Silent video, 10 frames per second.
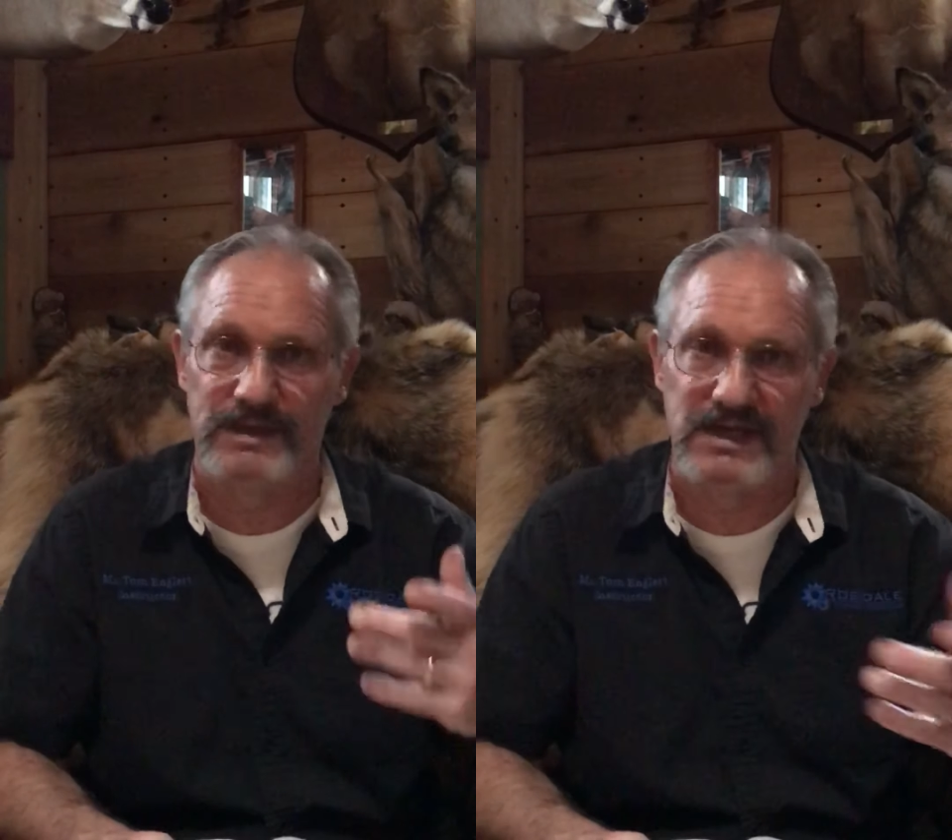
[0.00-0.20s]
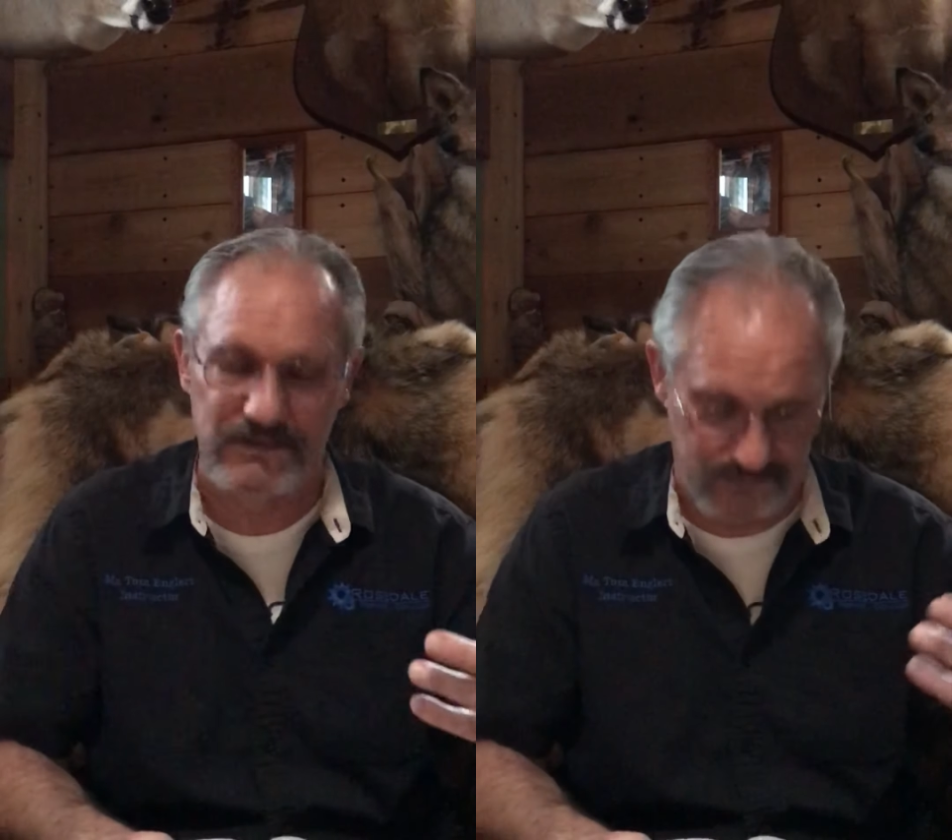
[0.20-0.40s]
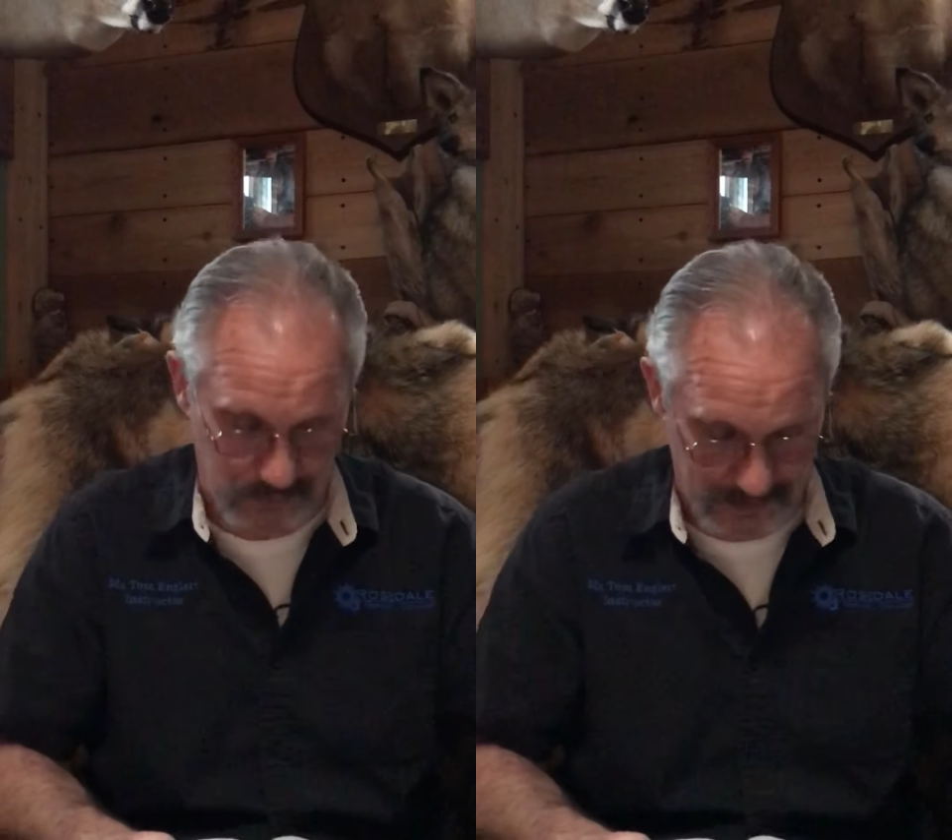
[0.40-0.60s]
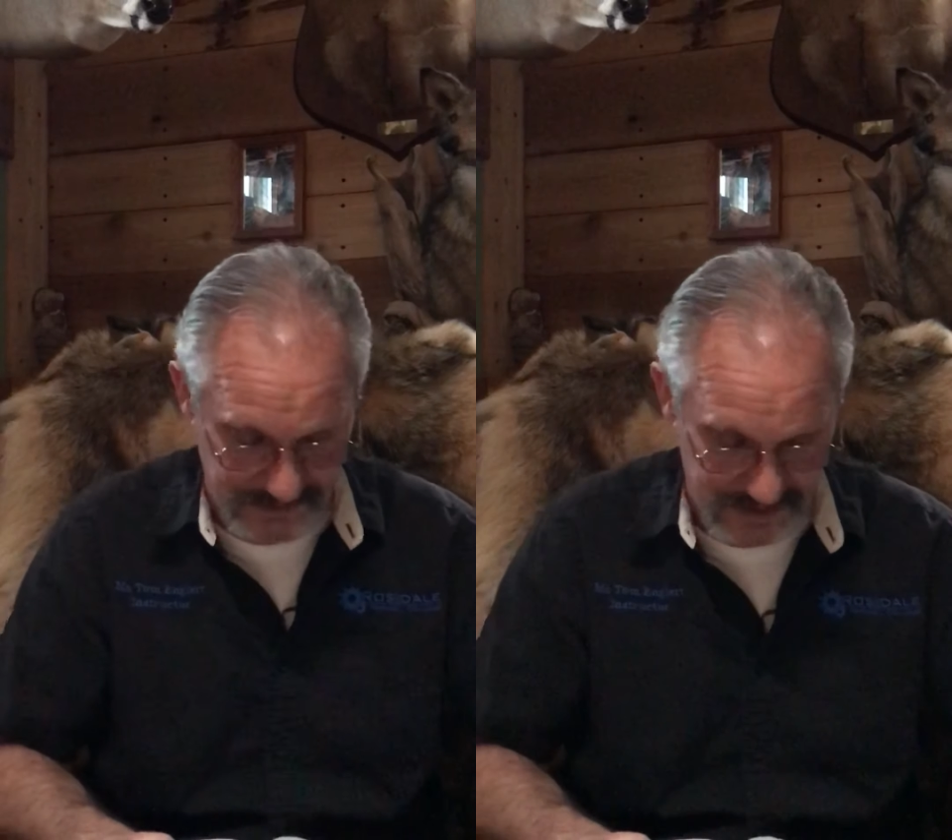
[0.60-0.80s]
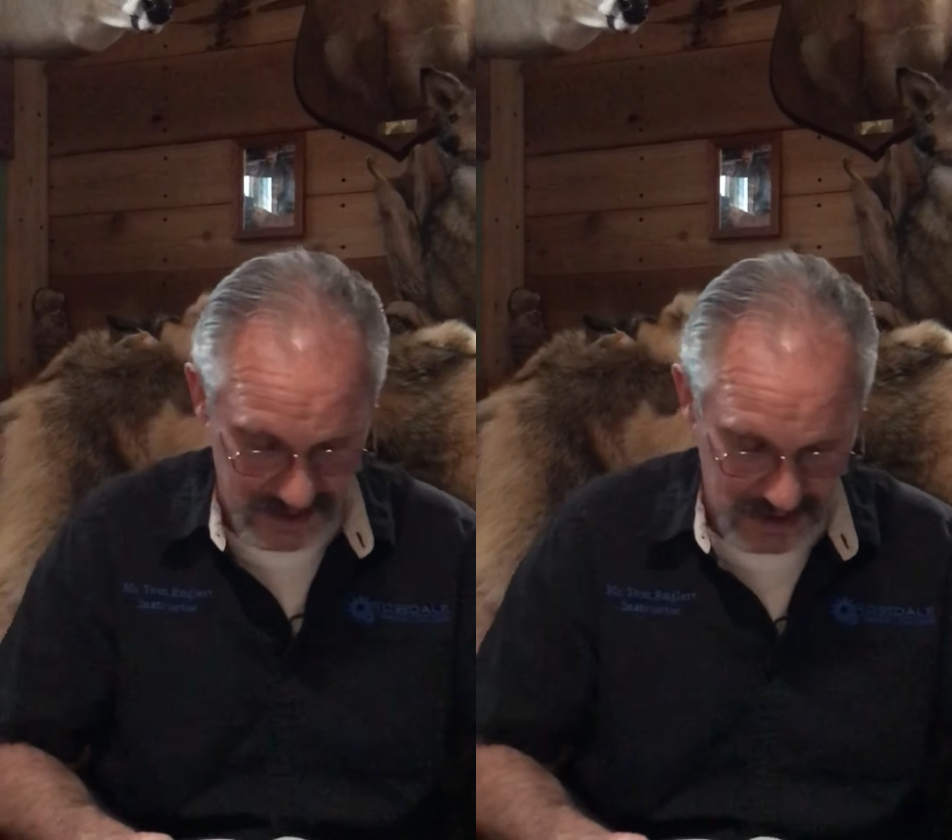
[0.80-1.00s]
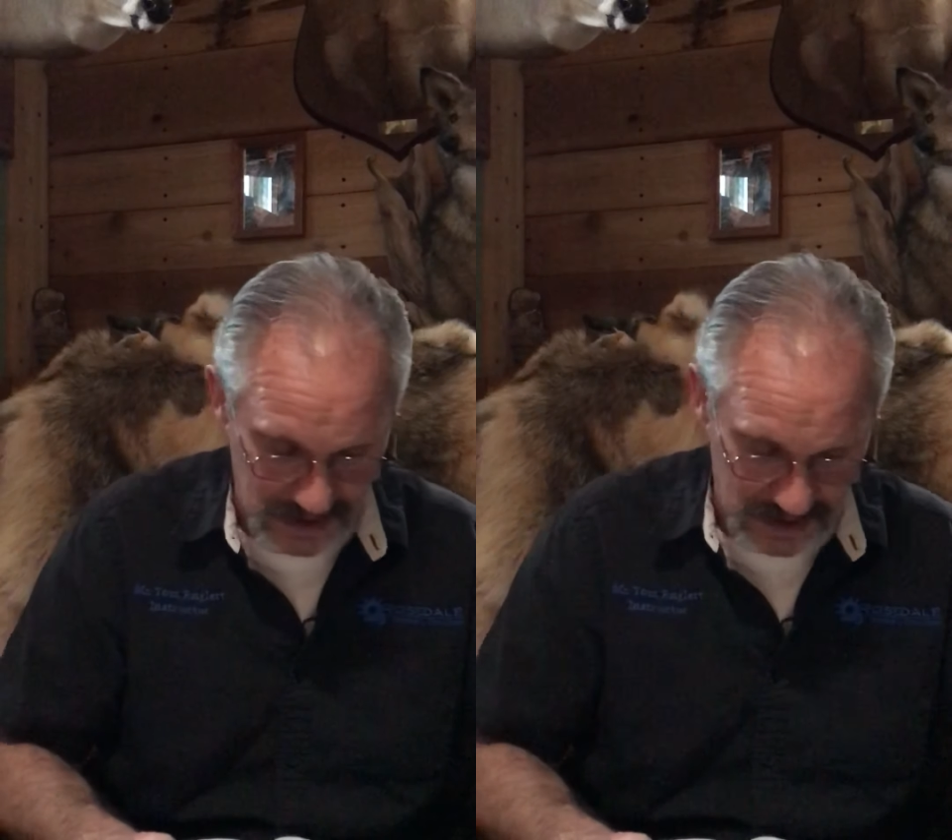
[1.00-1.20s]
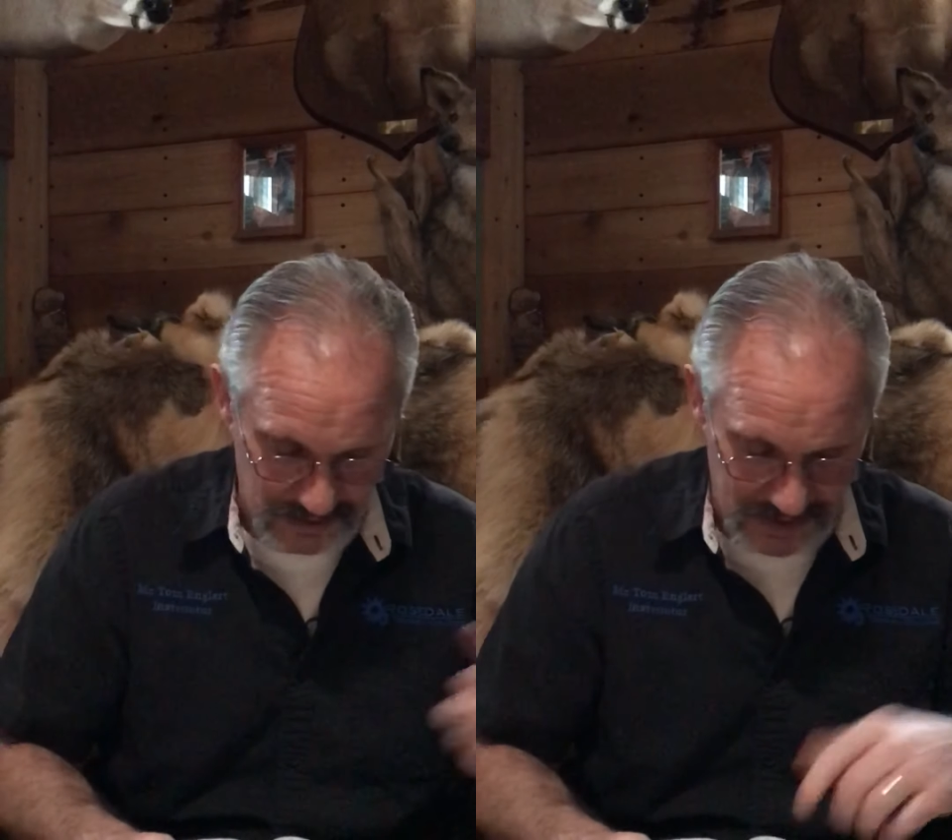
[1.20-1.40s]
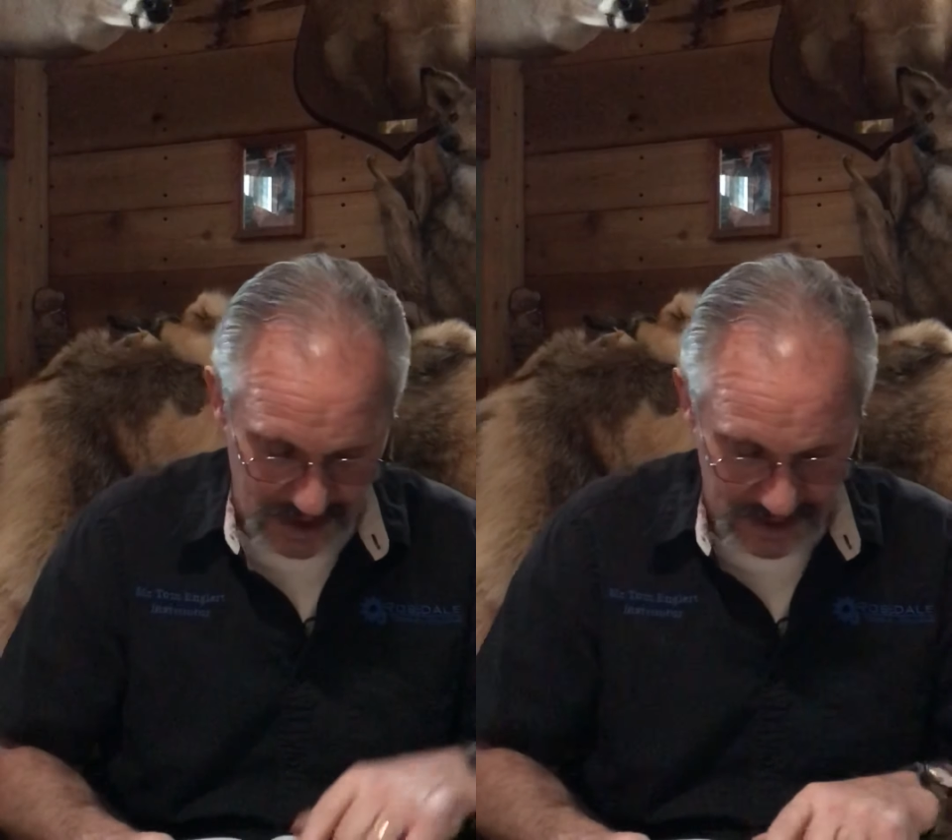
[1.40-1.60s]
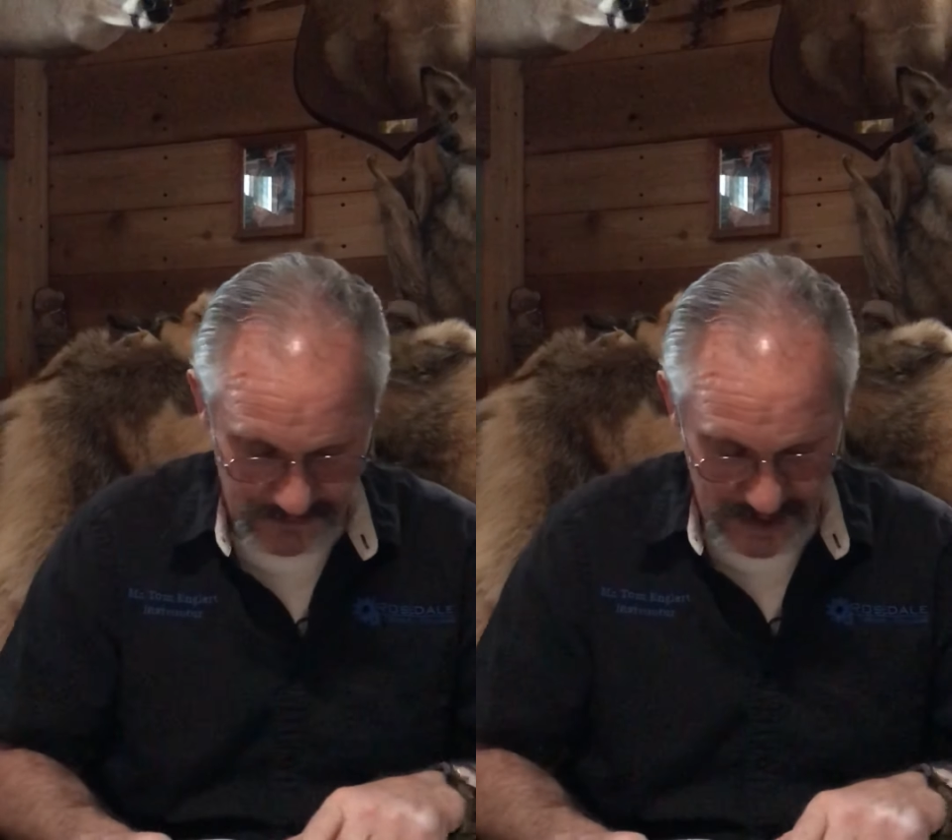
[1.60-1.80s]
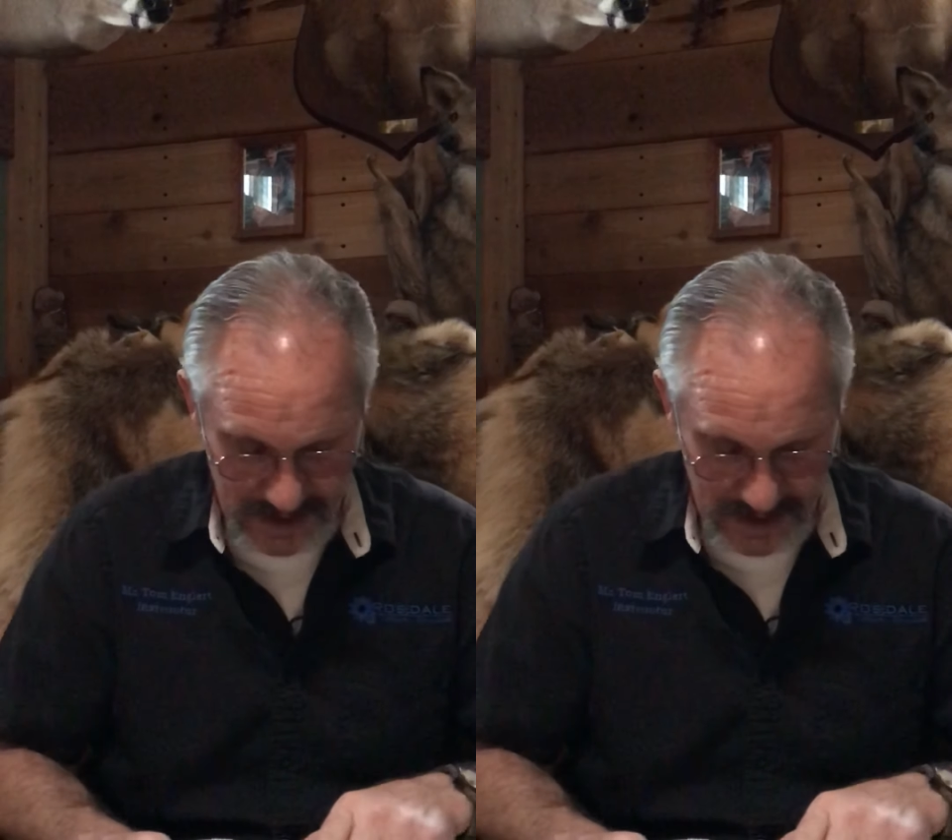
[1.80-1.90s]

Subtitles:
heat for us. Okay?